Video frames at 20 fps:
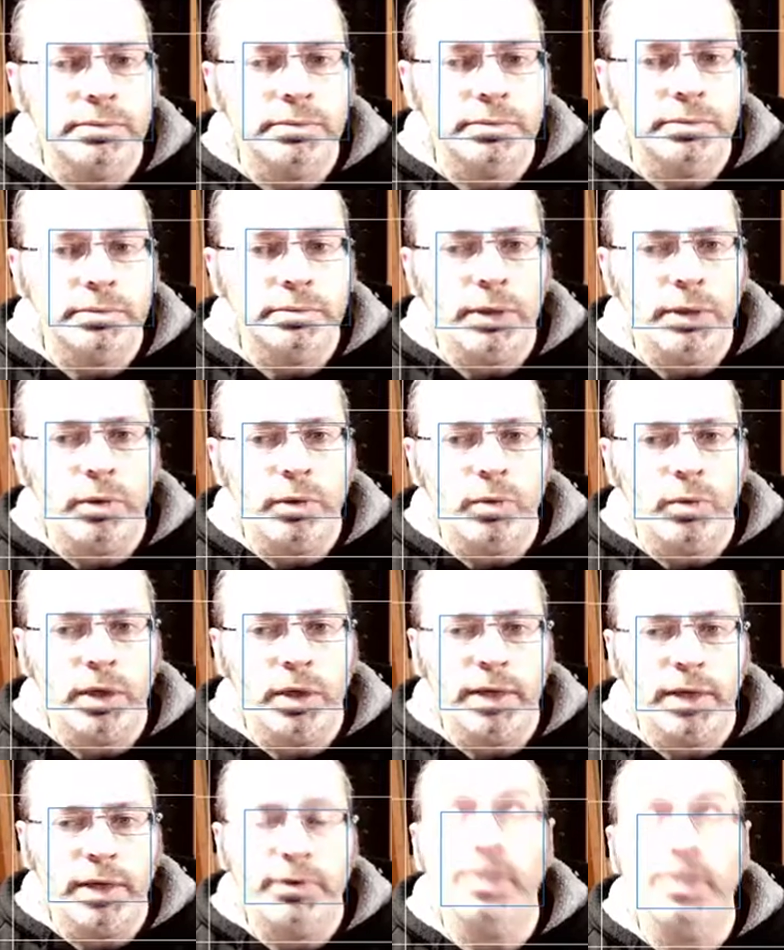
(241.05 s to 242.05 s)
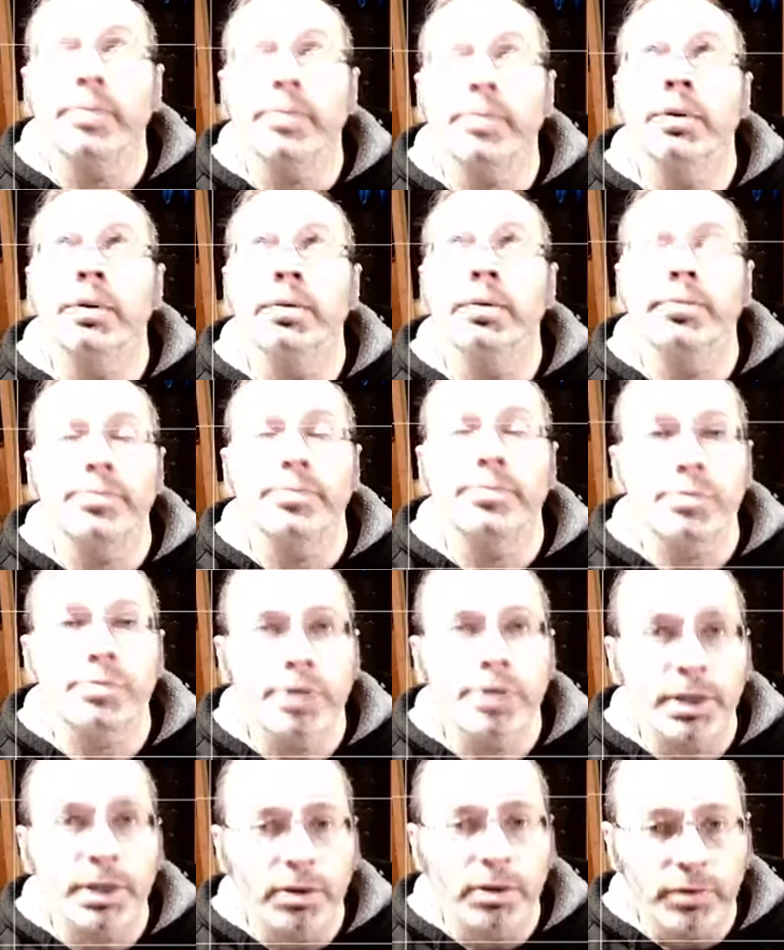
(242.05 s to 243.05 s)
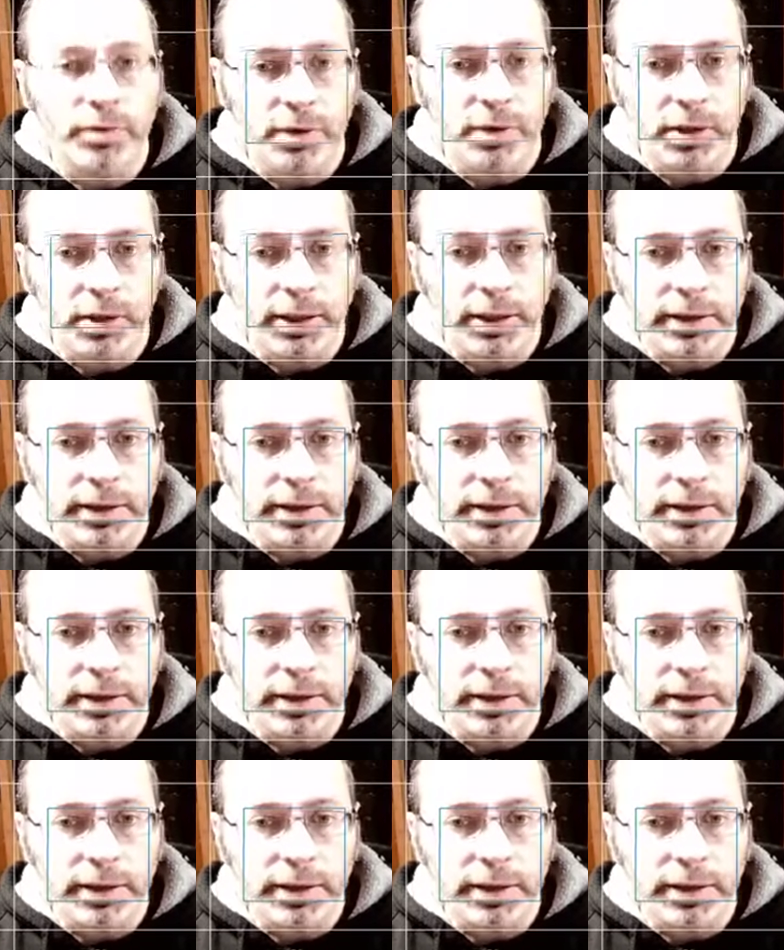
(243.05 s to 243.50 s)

wouldn't want to have to keep the shade over the light.